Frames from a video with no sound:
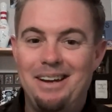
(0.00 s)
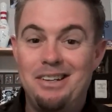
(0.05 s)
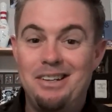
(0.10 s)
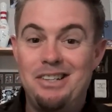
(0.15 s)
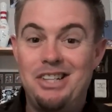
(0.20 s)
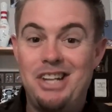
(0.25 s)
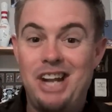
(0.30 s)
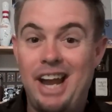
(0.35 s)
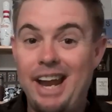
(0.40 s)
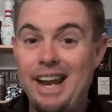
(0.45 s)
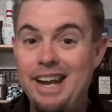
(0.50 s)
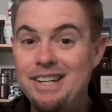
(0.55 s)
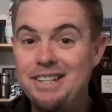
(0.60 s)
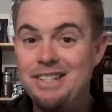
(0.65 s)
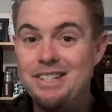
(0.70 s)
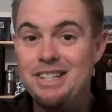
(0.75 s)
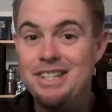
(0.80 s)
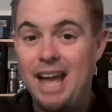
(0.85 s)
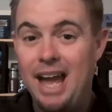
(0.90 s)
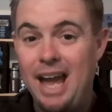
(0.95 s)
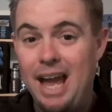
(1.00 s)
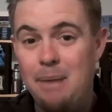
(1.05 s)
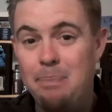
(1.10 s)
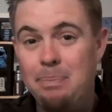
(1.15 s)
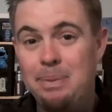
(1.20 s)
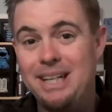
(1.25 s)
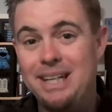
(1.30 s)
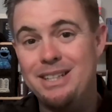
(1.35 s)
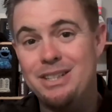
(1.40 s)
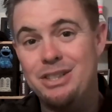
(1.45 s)
change is
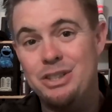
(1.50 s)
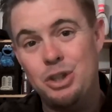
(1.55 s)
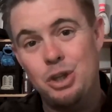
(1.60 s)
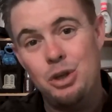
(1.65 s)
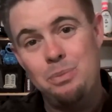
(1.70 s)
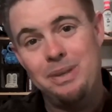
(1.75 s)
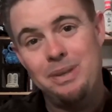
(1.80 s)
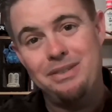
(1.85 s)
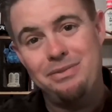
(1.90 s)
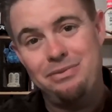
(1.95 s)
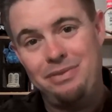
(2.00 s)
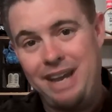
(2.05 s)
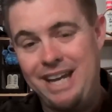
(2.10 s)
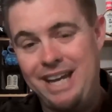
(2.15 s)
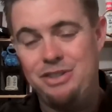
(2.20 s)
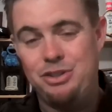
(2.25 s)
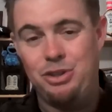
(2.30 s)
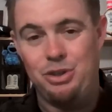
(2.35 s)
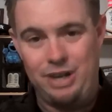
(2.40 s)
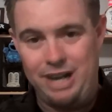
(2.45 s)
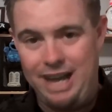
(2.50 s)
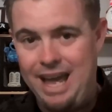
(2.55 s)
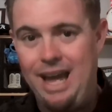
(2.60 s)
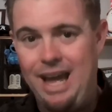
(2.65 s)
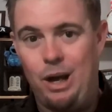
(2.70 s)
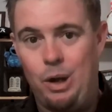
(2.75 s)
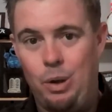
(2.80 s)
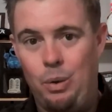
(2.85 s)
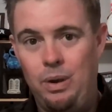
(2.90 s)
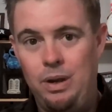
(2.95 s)
happening so much faster
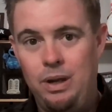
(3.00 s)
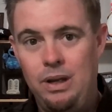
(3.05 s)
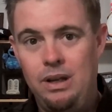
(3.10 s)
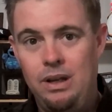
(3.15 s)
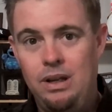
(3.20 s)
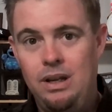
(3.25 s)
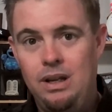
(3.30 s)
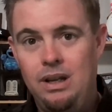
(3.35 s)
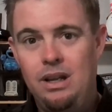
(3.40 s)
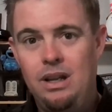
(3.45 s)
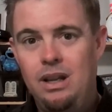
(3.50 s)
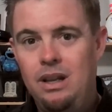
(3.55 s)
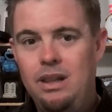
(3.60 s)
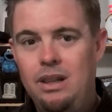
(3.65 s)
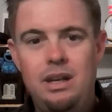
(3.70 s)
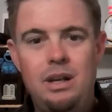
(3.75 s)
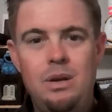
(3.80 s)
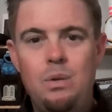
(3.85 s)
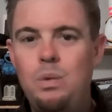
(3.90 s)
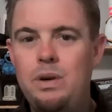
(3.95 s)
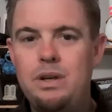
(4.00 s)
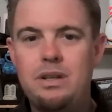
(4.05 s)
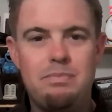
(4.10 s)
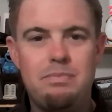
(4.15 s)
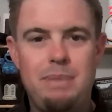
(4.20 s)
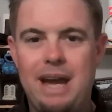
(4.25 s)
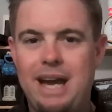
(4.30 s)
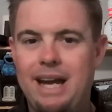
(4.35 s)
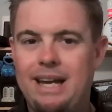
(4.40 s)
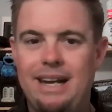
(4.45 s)
now than it was
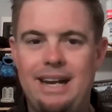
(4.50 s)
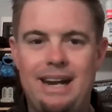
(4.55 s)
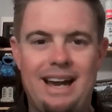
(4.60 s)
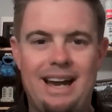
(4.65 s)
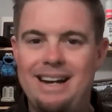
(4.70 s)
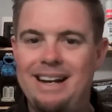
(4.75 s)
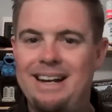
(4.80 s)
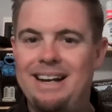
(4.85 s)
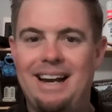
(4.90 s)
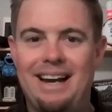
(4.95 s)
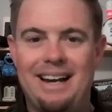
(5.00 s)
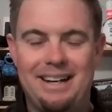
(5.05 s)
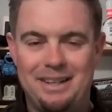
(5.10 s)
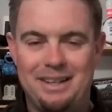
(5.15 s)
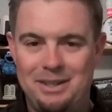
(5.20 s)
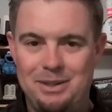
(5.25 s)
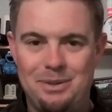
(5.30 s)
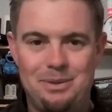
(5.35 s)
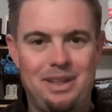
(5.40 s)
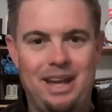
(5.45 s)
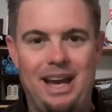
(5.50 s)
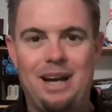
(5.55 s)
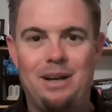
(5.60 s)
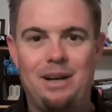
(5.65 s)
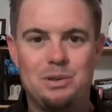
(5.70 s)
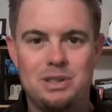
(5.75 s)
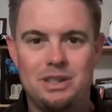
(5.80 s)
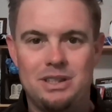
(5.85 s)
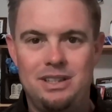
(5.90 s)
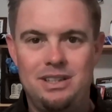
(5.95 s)
back in 99 and
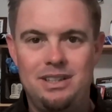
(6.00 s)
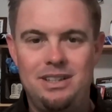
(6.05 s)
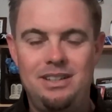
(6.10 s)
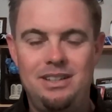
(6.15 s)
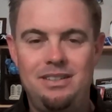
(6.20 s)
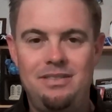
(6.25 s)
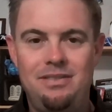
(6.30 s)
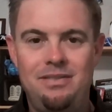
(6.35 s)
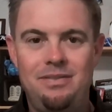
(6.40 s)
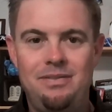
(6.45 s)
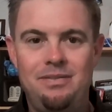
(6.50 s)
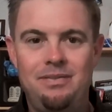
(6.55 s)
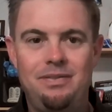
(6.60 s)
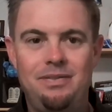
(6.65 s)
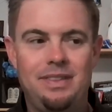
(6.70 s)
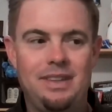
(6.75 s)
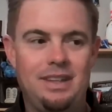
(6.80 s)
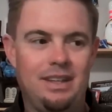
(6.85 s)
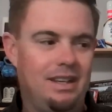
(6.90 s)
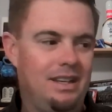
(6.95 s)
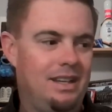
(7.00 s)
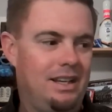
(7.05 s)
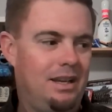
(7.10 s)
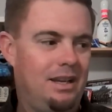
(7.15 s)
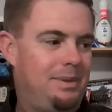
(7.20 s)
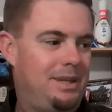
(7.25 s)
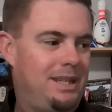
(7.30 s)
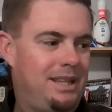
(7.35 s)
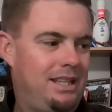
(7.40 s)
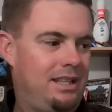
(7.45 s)
2000. I
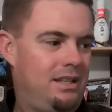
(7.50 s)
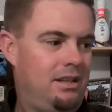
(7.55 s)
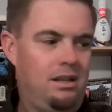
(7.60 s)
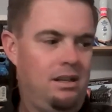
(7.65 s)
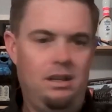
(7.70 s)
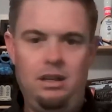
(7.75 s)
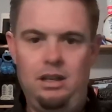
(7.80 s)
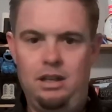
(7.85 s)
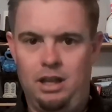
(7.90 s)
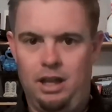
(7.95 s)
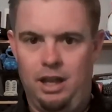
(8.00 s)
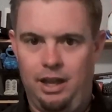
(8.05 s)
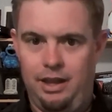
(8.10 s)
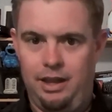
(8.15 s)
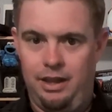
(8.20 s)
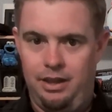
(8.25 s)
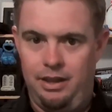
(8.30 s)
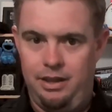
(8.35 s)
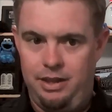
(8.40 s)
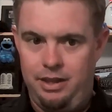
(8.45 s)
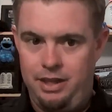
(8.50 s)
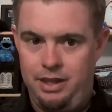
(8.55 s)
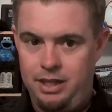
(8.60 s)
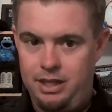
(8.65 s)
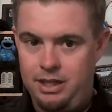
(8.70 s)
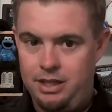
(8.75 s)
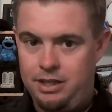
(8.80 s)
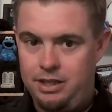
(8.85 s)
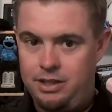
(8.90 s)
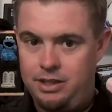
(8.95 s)
mean, then
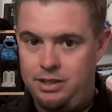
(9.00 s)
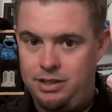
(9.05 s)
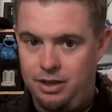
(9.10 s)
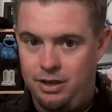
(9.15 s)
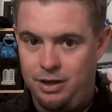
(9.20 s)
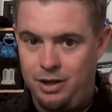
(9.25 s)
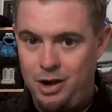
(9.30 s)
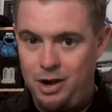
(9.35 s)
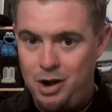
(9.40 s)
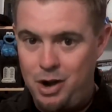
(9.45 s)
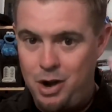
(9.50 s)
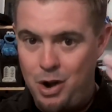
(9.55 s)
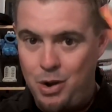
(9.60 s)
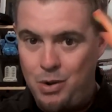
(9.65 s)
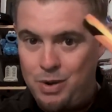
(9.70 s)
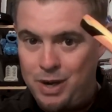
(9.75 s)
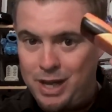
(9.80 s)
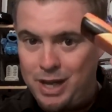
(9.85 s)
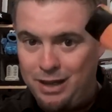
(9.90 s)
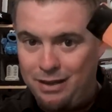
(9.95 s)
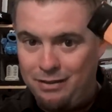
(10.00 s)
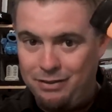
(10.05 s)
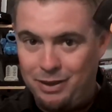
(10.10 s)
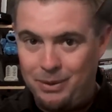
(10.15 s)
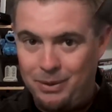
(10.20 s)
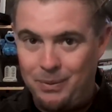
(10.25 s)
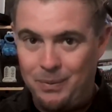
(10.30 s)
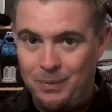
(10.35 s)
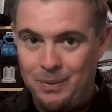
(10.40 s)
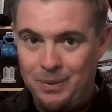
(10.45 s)
this Nokia
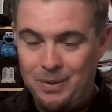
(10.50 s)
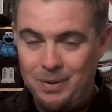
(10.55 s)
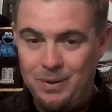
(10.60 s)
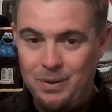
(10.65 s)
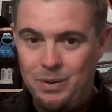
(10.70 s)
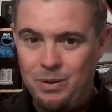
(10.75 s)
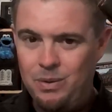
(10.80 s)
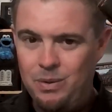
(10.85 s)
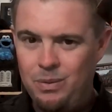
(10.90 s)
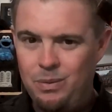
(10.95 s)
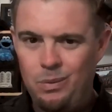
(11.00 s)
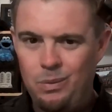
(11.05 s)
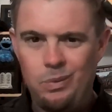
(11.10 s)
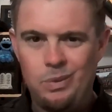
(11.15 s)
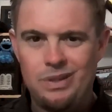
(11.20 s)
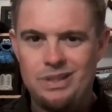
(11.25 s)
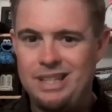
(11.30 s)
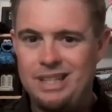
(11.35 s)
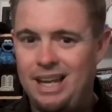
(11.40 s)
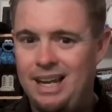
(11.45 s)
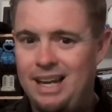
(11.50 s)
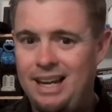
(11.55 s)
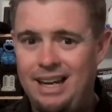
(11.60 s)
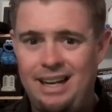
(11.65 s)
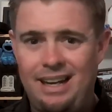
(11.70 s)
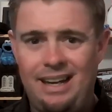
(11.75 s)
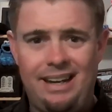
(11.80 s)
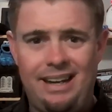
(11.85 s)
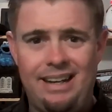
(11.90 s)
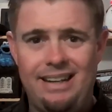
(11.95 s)
phone was
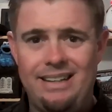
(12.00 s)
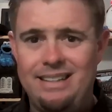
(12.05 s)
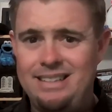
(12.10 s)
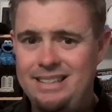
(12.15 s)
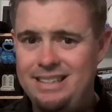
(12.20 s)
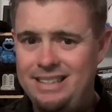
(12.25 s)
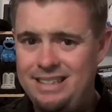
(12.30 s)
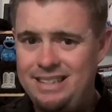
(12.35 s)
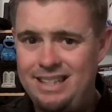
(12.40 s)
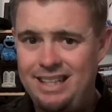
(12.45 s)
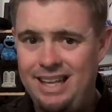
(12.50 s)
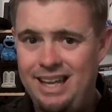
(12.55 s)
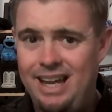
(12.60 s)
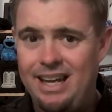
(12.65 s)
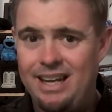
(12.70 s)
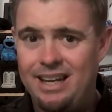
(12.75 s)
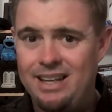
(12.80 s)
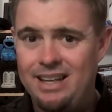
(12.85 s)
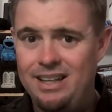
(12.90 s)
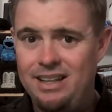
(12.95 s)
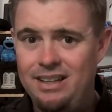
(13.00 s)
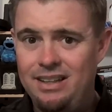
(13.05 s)
high tech.